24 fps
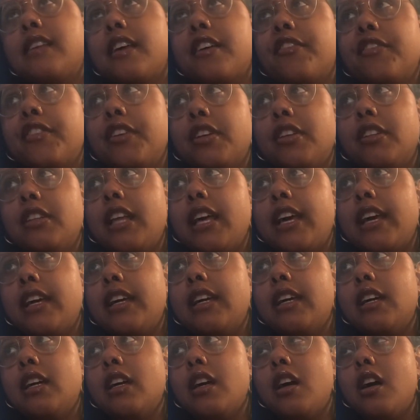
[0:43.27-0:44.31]
I feel
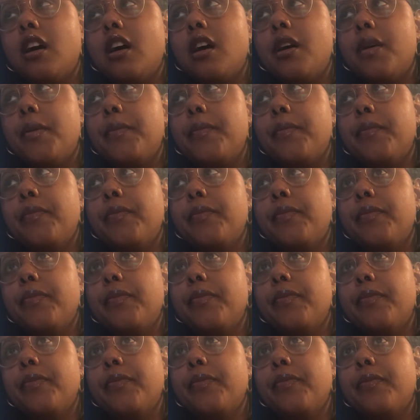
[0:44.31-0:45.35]
like I
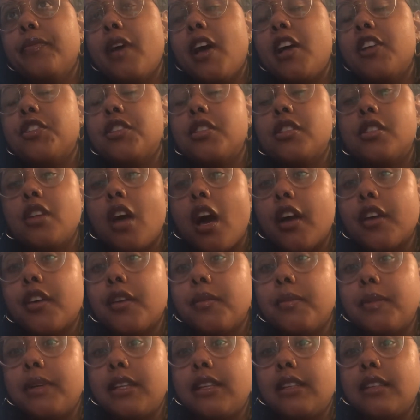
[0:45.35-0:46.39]
should
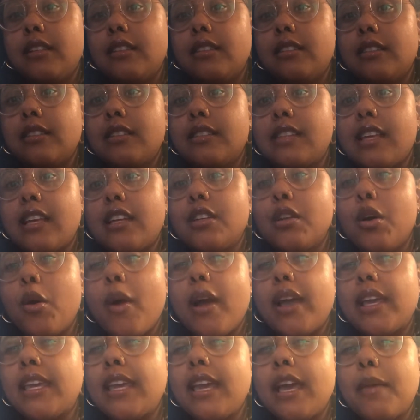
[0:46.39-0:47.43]
document it because I know I
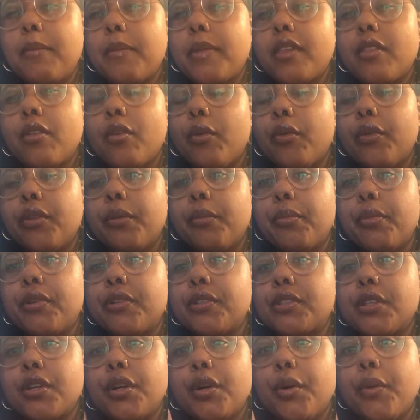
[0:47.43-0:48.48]
can't be the only
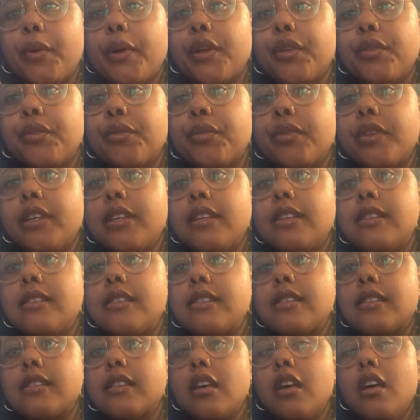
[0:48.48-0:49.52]
person going through
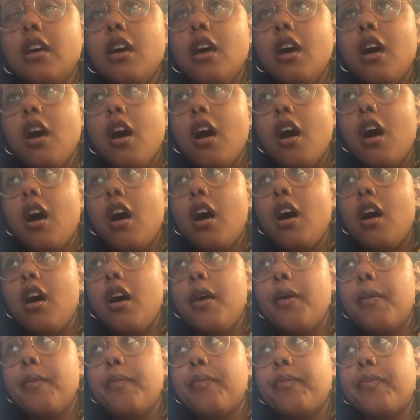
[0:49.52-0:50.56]
this.
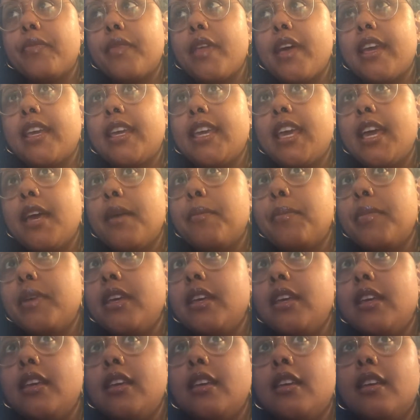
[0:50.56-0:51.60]
I can't
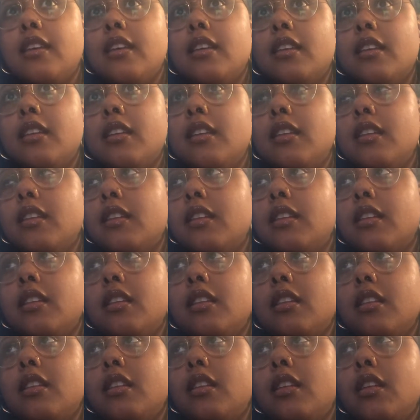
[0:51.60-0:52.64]
be
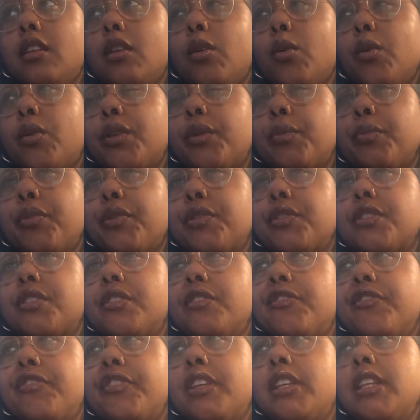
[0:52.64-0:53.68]
the only person
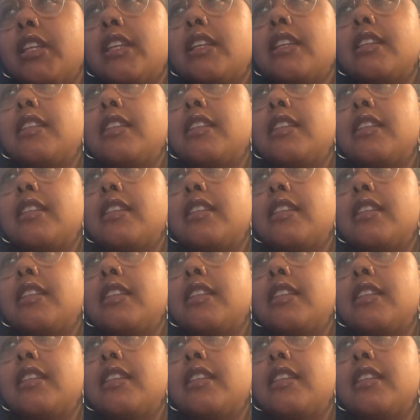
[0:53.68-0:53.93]
feeling